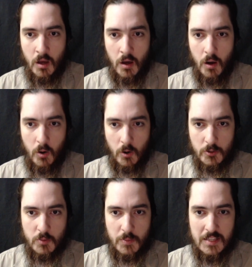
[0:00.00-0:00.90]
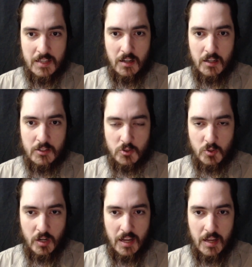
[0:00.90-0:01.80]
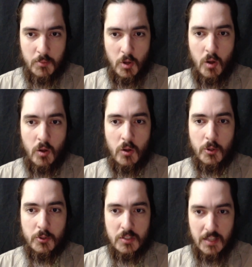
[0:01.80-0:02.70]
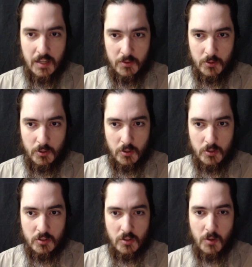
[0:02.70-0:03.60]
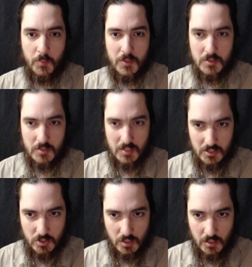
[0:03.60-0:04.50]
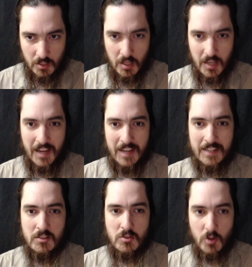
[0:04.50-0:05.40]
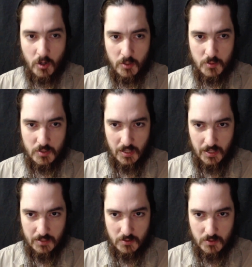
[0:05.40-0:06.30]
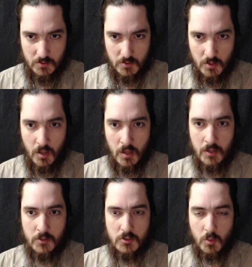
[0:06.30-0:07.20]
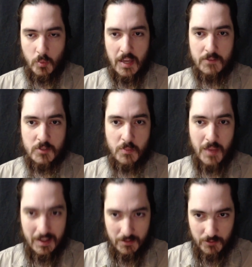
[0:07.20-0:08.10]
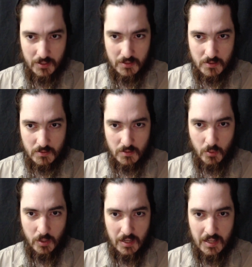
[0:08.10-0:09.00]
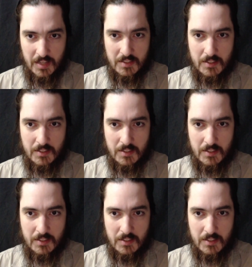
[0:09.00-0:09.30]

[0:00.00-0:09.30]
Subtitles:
are to be ascribed altogether to their position and circumstances. So we have some evidence, okay, and